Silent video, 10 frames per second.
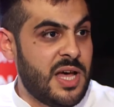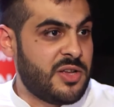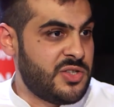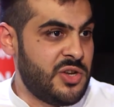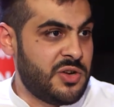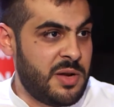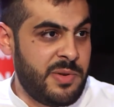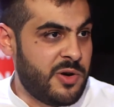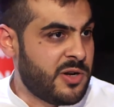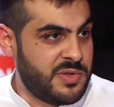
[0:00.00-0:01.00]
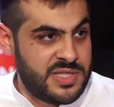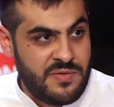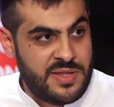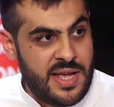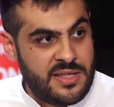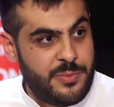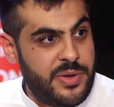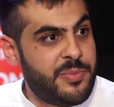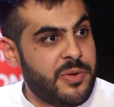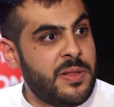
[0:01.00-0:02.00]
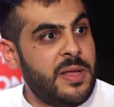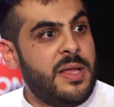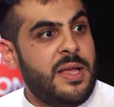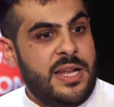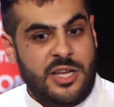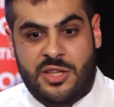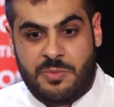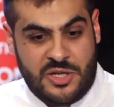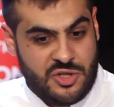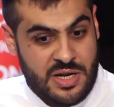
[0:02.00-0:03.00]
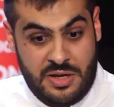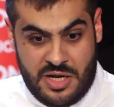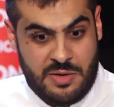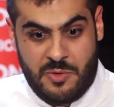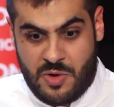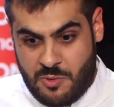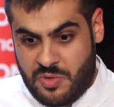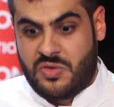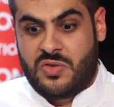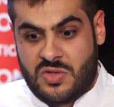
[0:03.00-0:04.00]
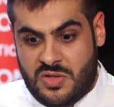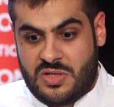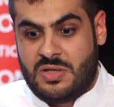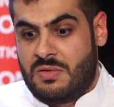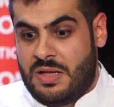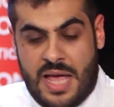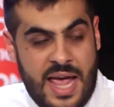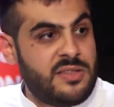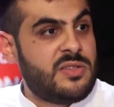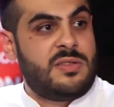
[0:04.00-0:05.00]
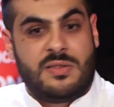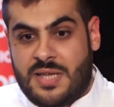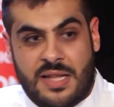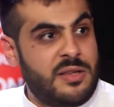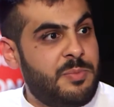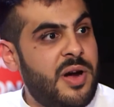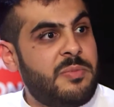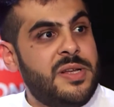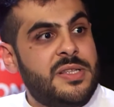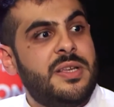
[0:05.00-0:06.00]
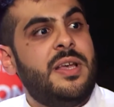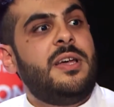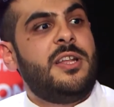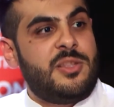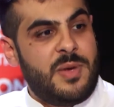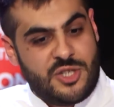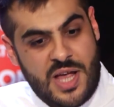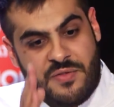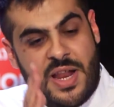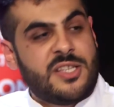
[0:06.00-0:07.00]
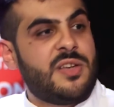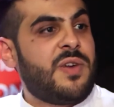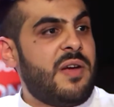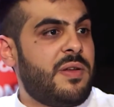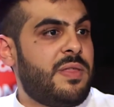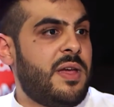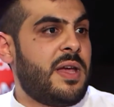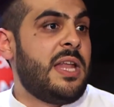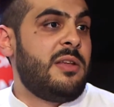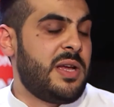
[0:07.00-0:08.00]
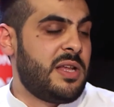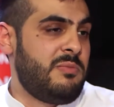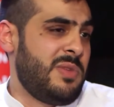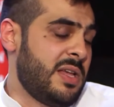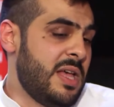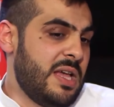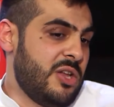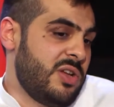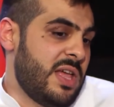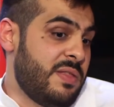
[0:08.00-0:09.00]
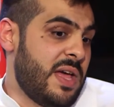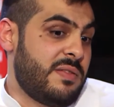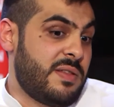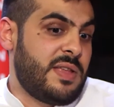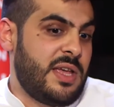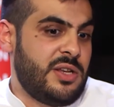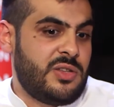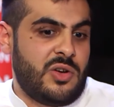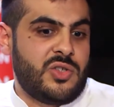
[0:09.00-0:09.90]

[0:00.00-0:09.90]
because you're going to be working with 70, 80 people, and you need to make sure, and you're going to be working with 8 to 10 departments. You need to make sure you have an answer for everything, and you know, at the end of the day, you need to also